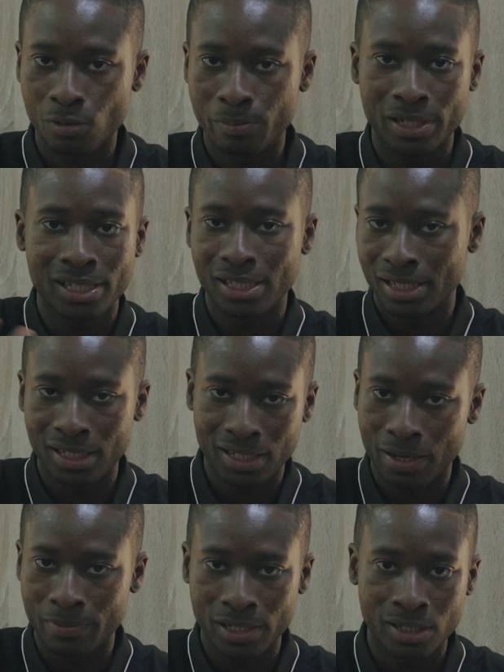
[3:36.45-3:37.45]
Be it a
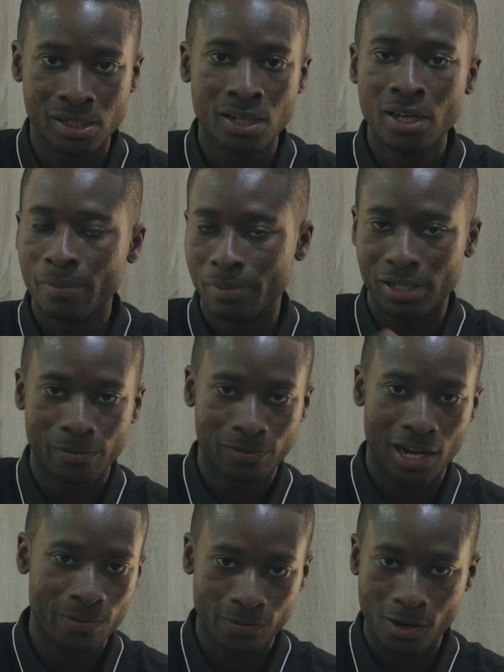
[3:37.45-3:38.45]
database, be it a
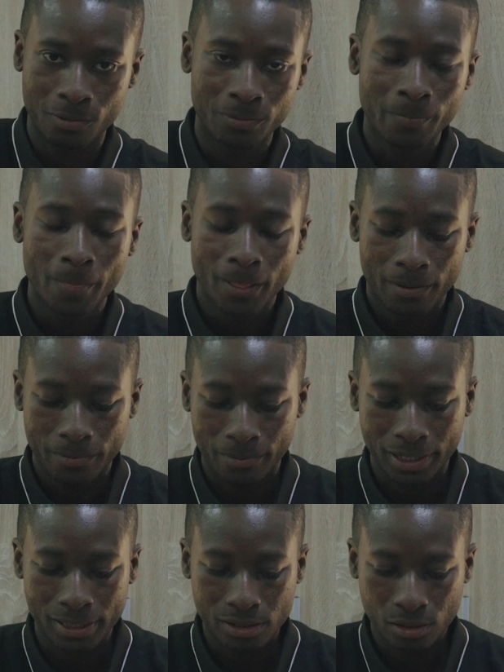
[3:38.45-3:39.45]
flash file, right?